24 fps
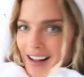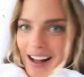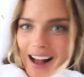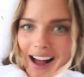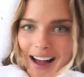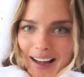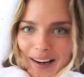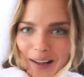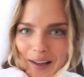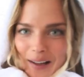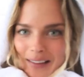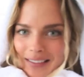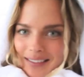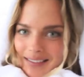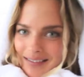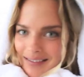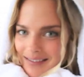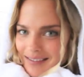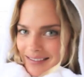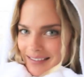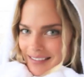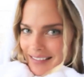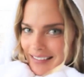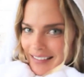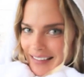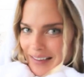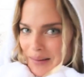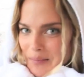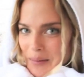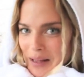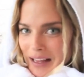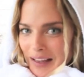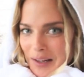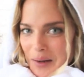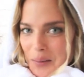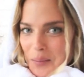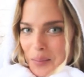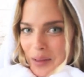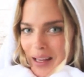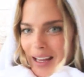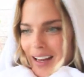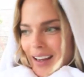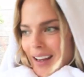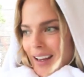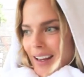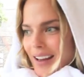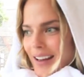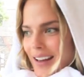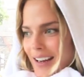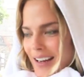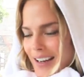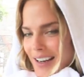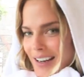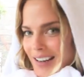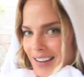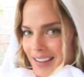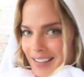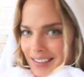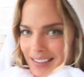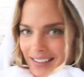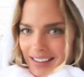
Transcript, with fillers: huddle in my little blanket here